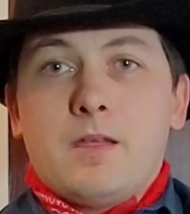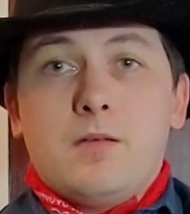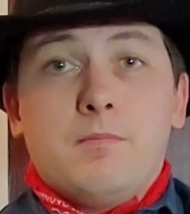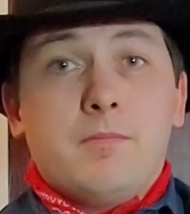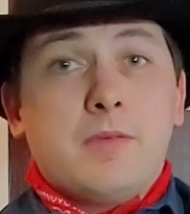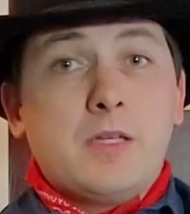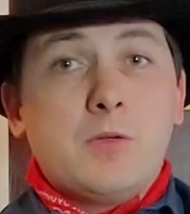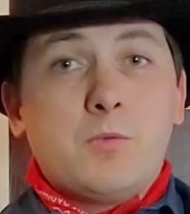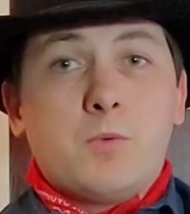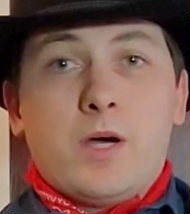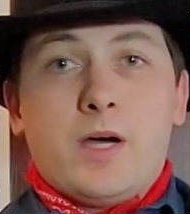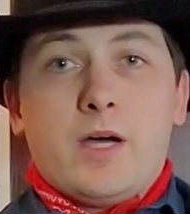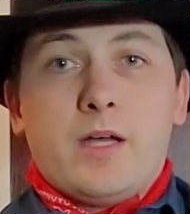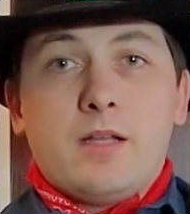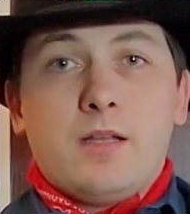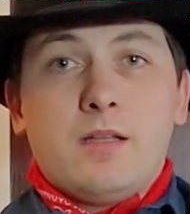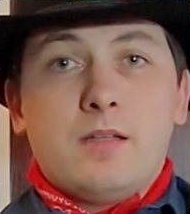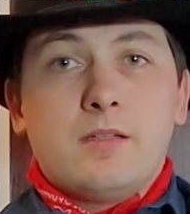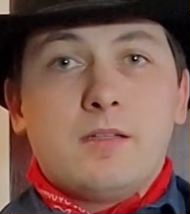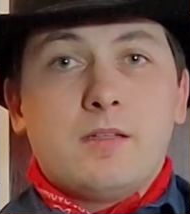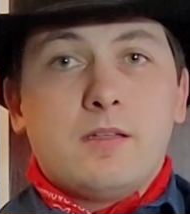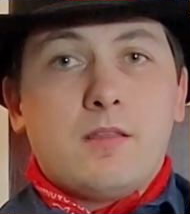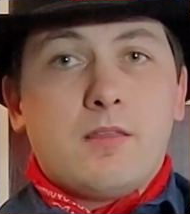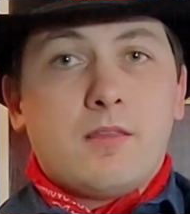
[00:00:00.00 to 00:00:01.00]

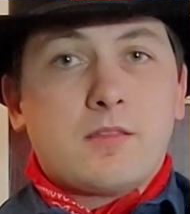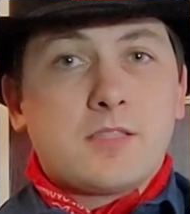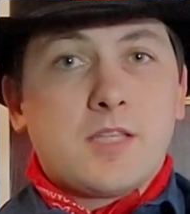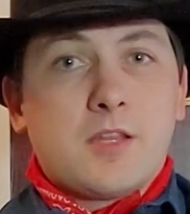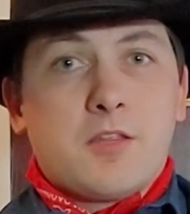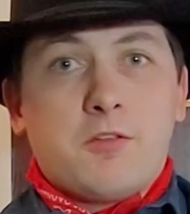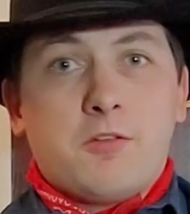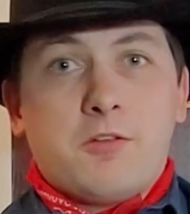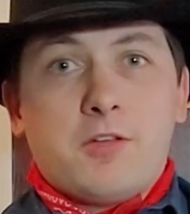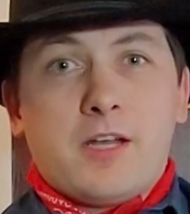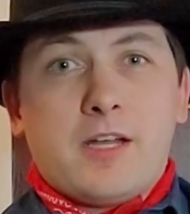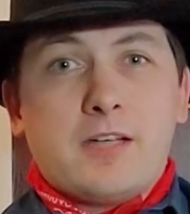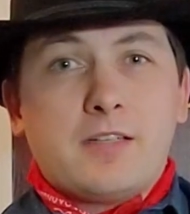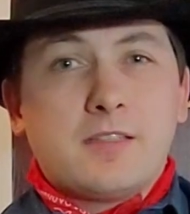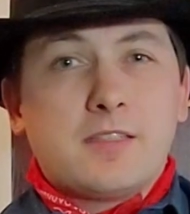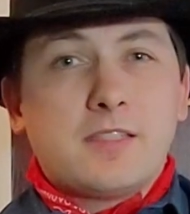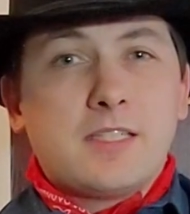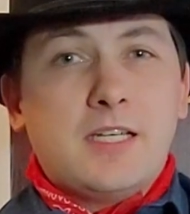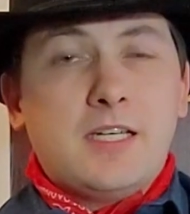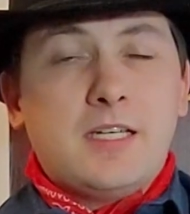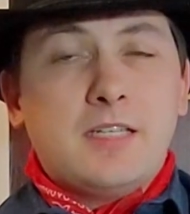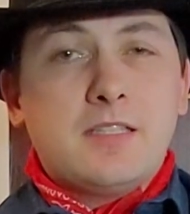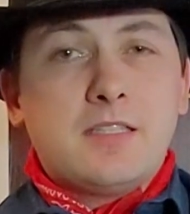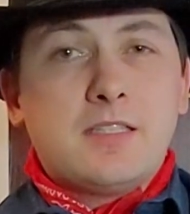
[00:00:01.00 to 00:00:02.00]
Meanwhile, in the southern United
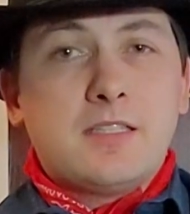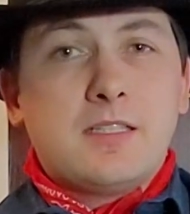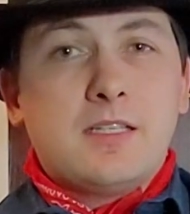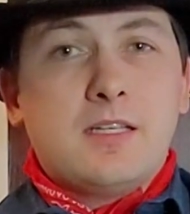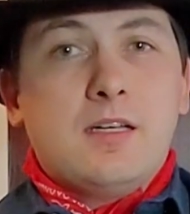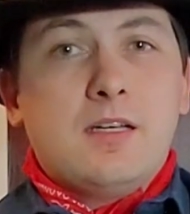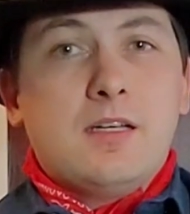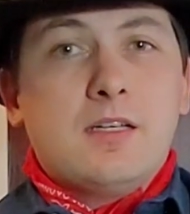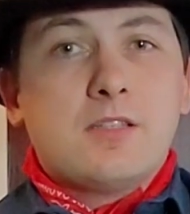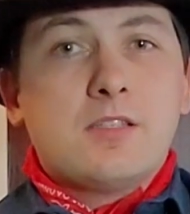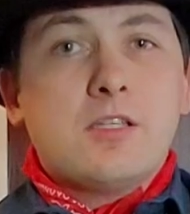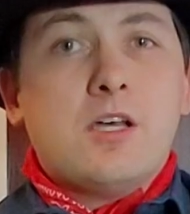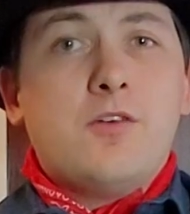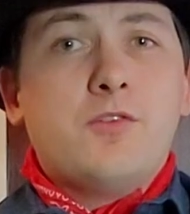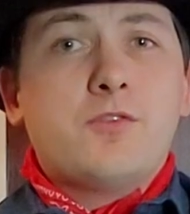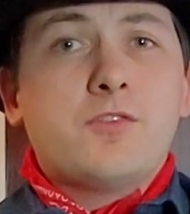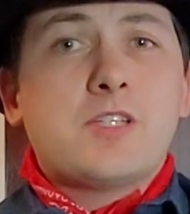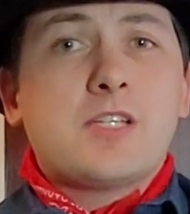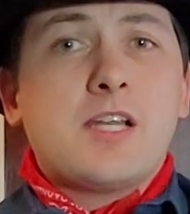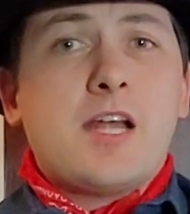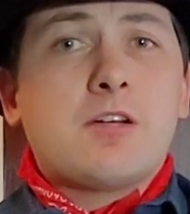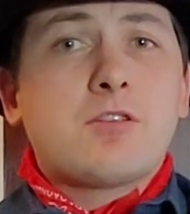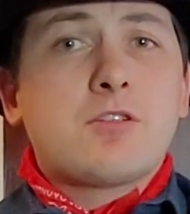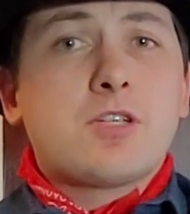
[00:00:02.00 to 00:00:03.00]
States, soft
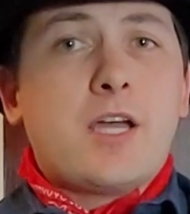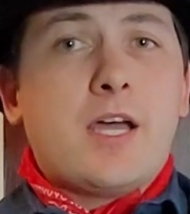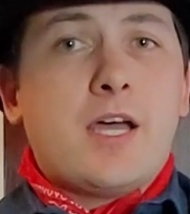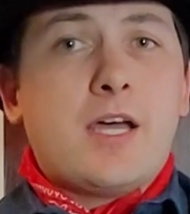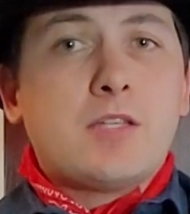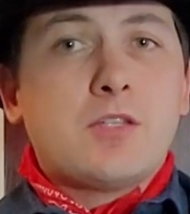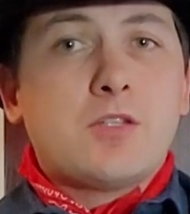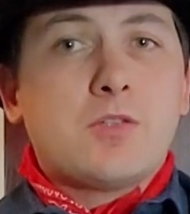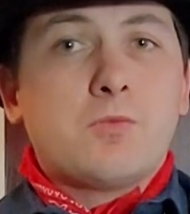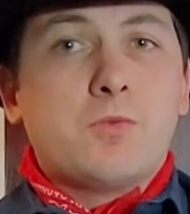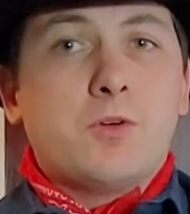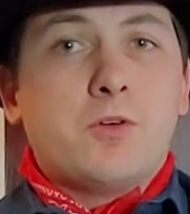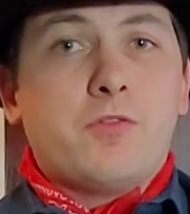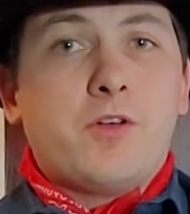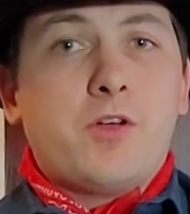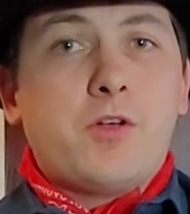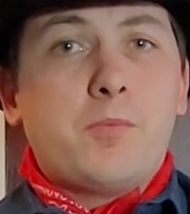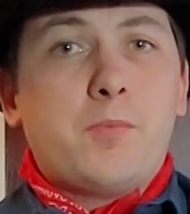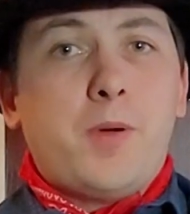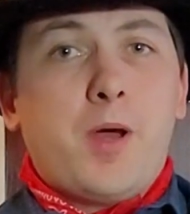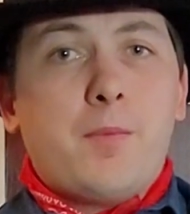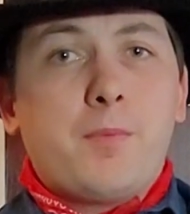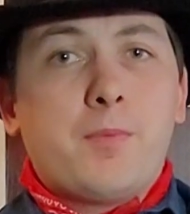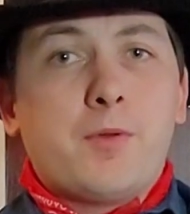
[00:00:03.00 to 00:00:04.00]
slouch hats were
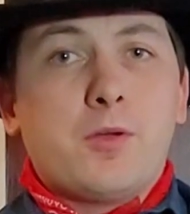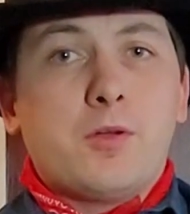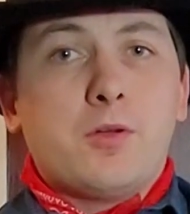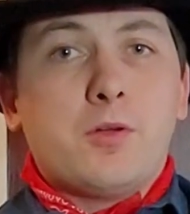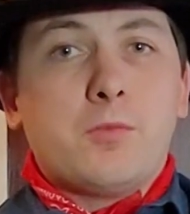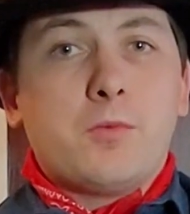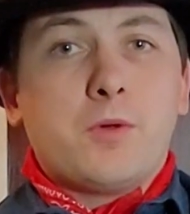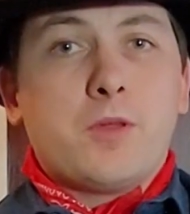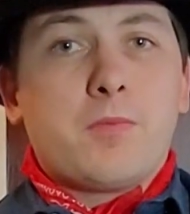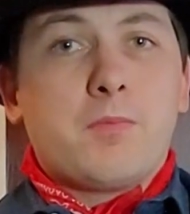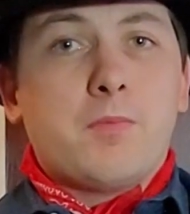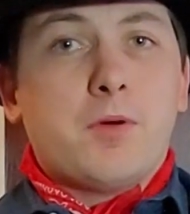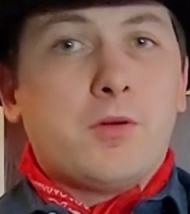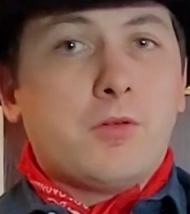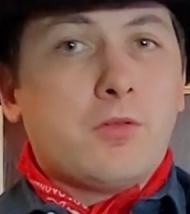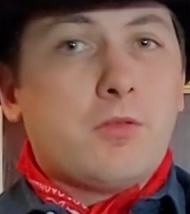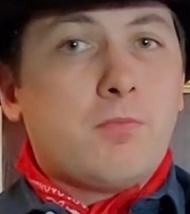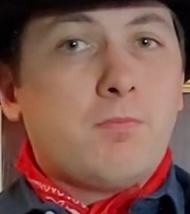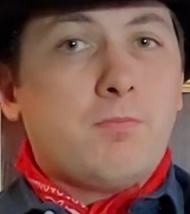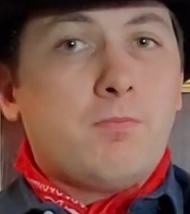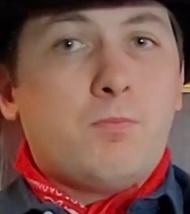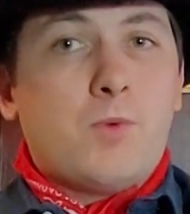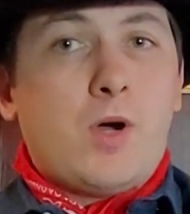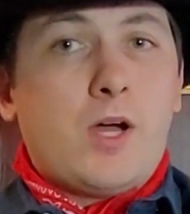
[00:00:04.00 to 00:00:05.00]
very popular with both
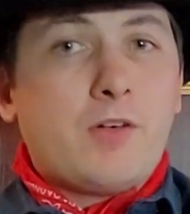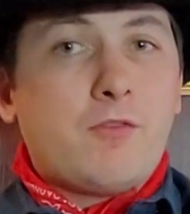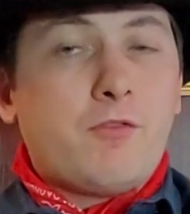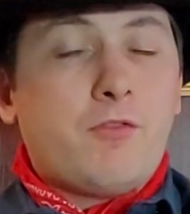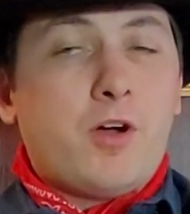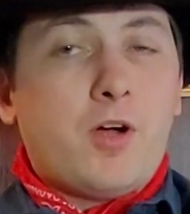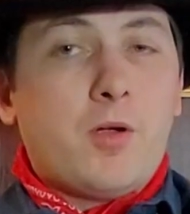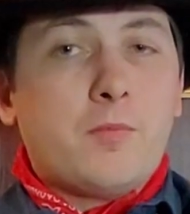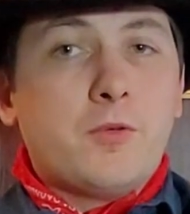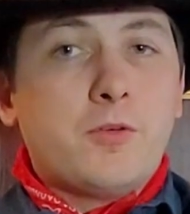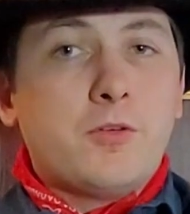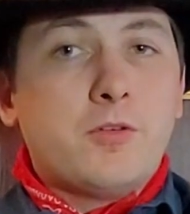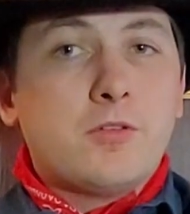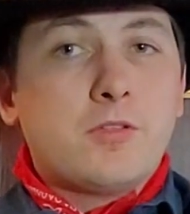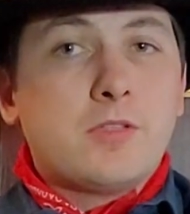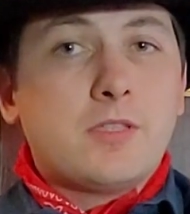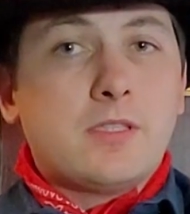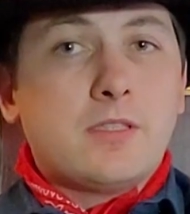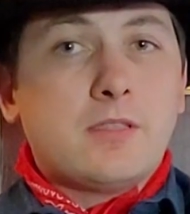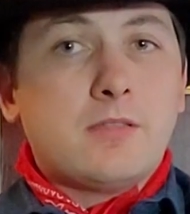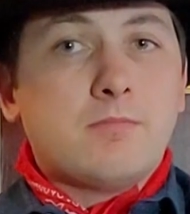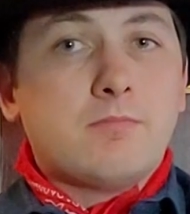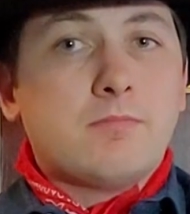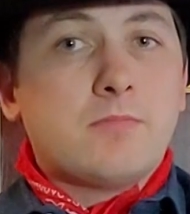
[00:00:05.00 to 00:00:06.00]
white farmers
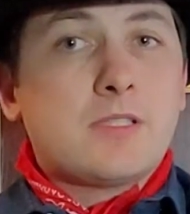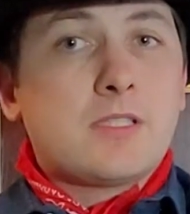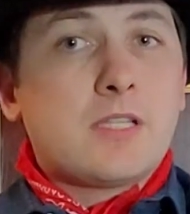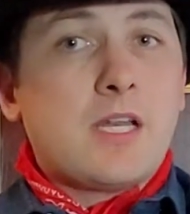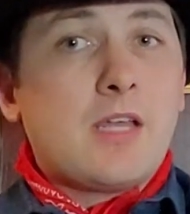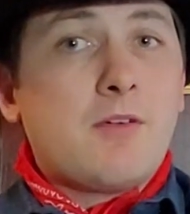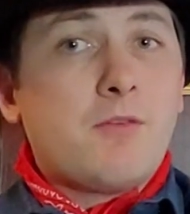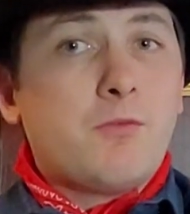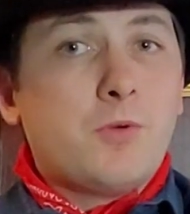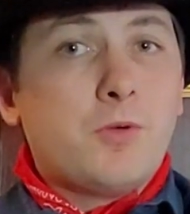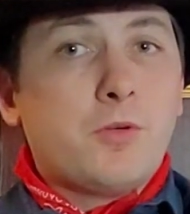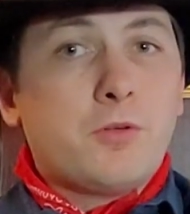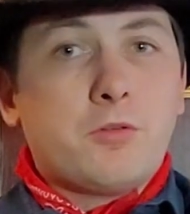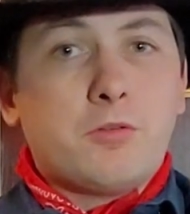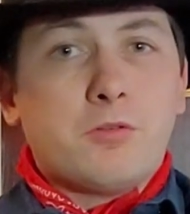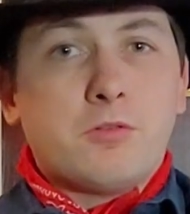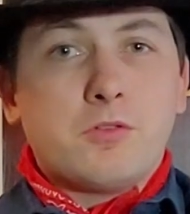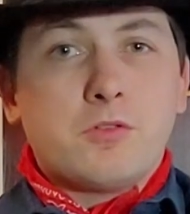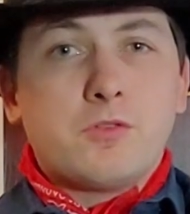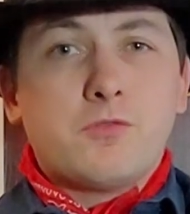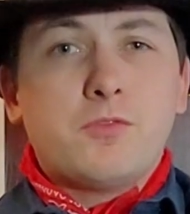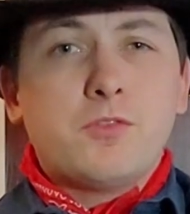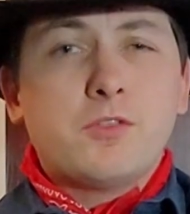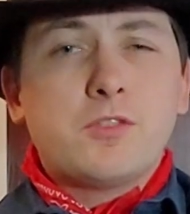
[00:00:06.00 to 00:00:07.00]
and slave
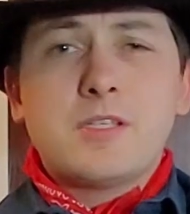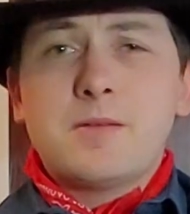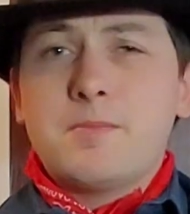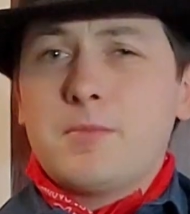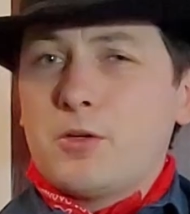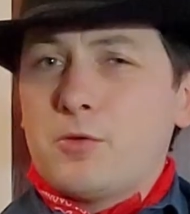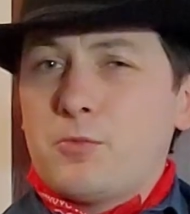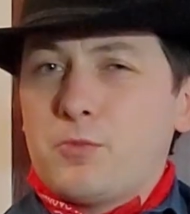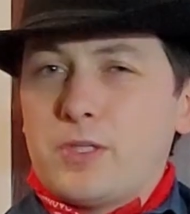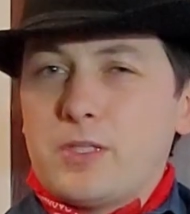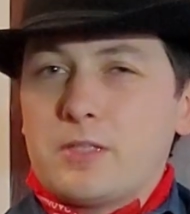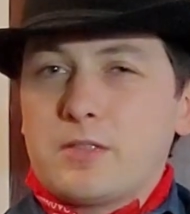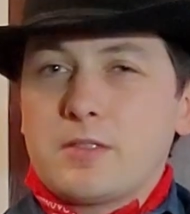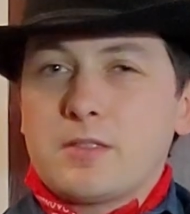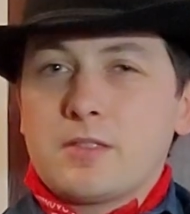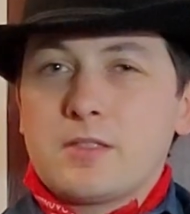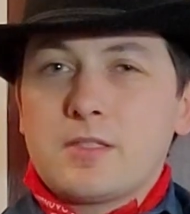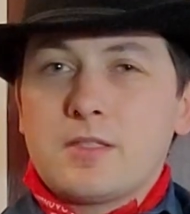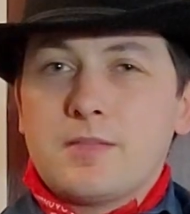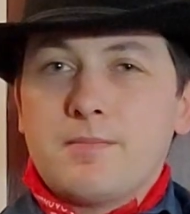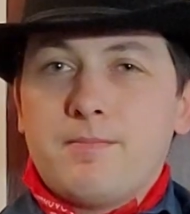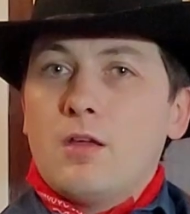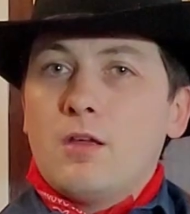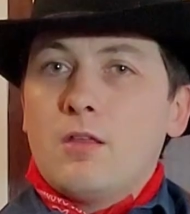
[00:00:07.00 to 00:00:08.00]
workers for similar
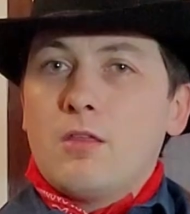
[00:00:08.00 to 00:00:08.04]
reasons.